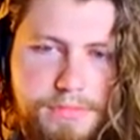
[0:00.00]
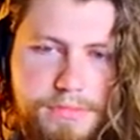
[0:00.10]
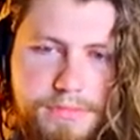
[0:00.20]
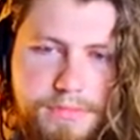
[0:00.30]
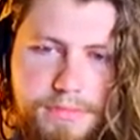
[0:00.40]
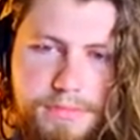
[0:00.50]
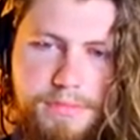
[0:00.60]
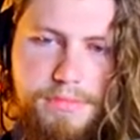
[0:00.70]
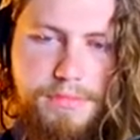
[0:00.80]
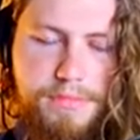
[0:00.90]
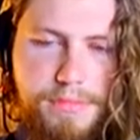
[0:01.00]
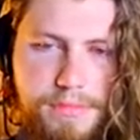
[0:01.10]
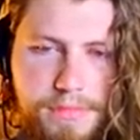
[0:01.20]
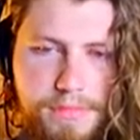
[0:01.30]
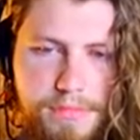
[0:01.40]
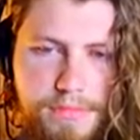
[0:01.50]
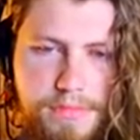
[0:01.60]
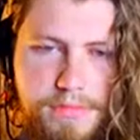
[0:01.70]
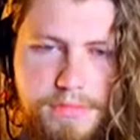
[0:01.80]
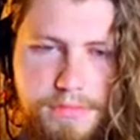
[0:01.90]

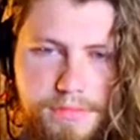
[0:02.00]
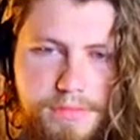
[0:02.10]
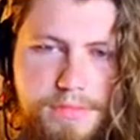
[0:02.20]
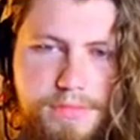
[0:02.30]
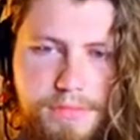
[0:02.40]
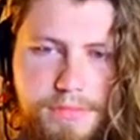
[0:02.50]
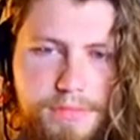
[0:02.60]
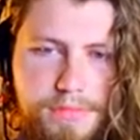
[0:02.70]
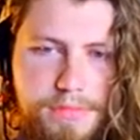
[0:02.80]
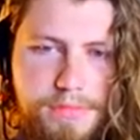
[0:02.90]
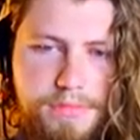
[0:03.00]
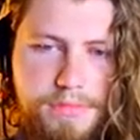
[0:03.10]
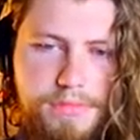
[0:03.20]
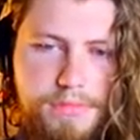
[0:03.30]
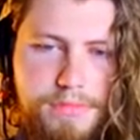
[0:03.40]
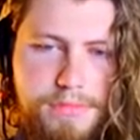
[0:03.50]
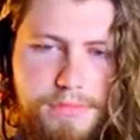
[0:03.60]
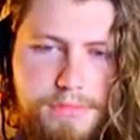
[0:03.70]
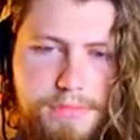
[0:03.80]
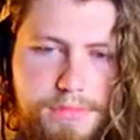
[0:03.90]

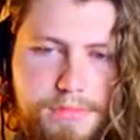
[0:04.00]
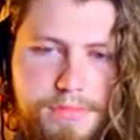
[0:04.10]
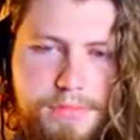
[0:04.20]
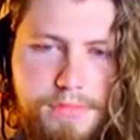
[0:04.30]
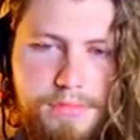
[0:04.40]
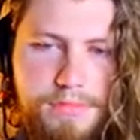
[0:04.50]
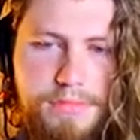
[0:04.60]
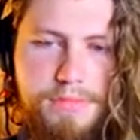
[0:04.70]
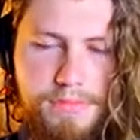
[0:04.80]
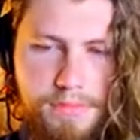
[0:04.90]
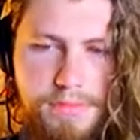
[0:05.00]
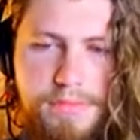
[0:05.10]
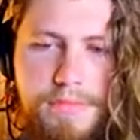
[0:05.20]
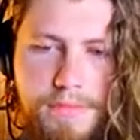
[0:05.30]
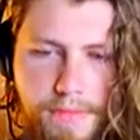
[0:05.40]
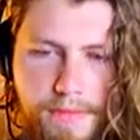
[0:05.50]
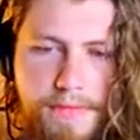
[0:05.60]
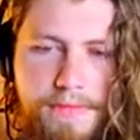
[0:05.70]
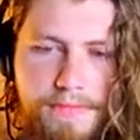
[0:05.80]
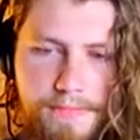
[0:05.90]

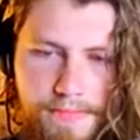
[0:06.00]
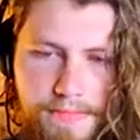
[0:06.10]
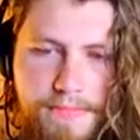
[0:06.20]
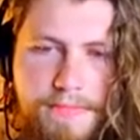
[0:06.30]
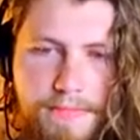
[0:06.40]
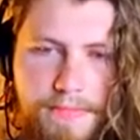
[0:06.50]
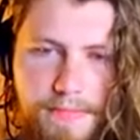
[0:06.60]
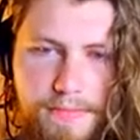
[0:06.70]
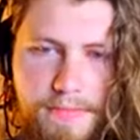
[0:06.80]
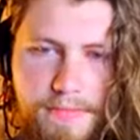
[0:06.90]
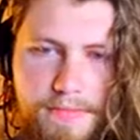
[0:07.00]
(silent)